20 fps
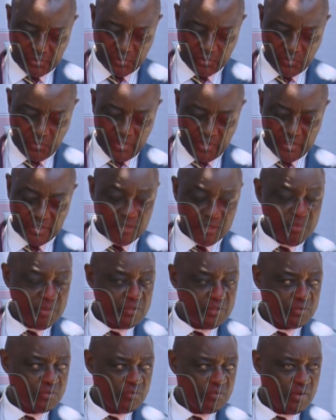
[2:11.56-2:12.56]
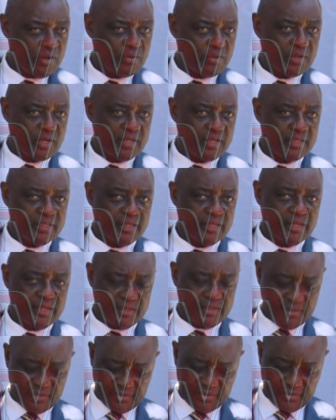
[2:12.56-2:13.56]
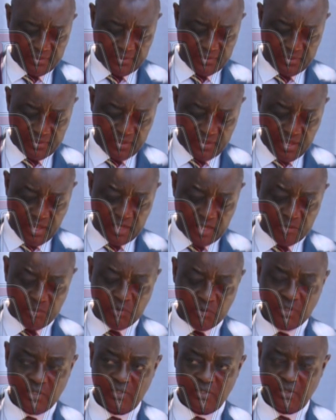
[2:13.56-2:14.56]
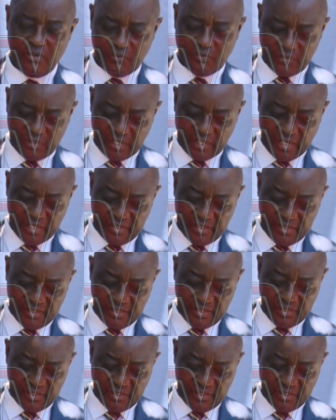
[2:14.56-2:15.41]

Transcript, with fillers: We in the Ministry of Agriculture, Animal Industry and Fisheries,